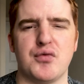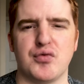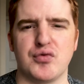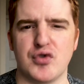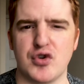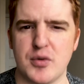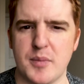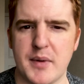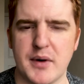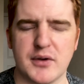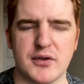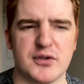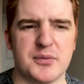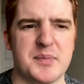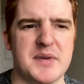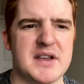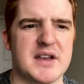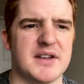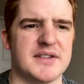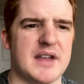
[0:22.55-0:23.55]
rumors
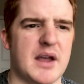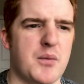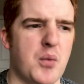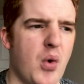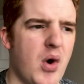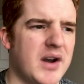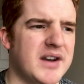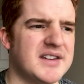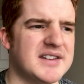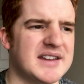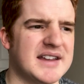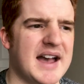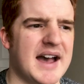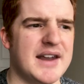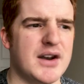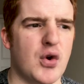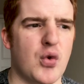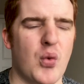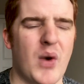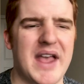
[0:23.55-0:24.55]
because I wanted to
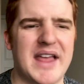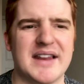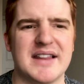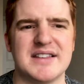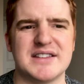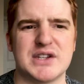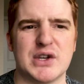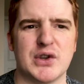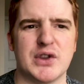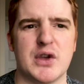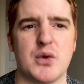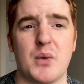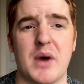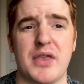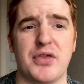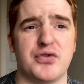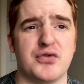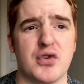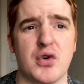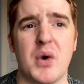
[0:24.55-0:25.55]
kind of wait until they
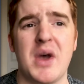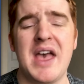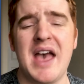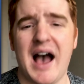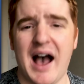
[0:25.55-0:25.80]
went through.